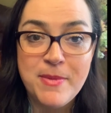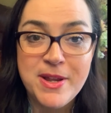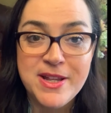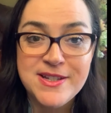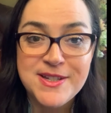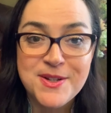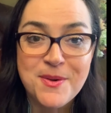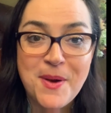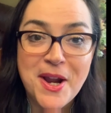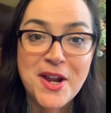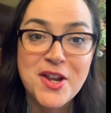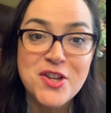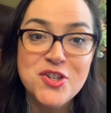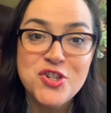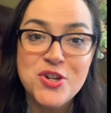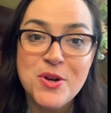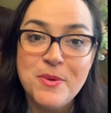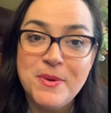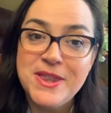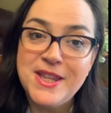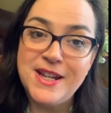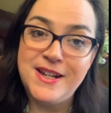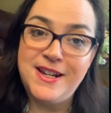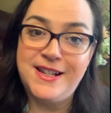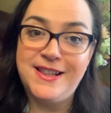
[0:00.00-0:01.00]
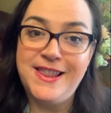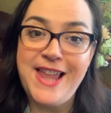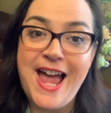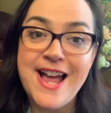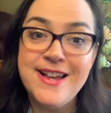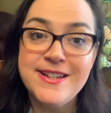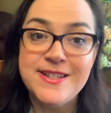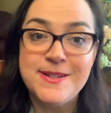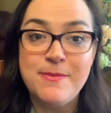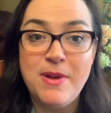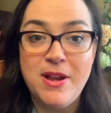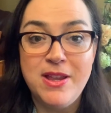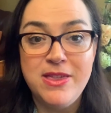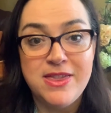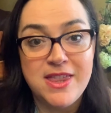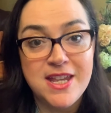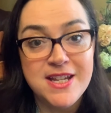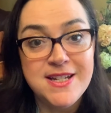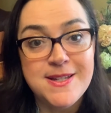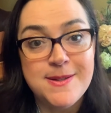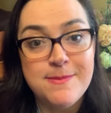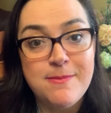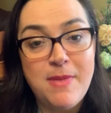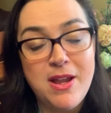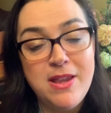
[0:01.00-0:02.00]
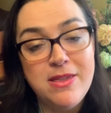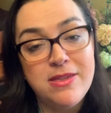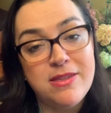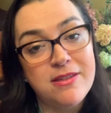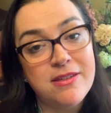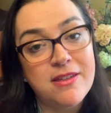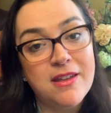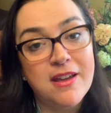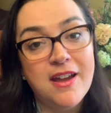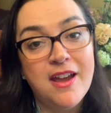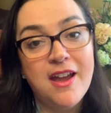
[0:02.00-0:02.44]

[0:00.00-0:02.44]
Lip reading: And so I can show what they did last month, this month.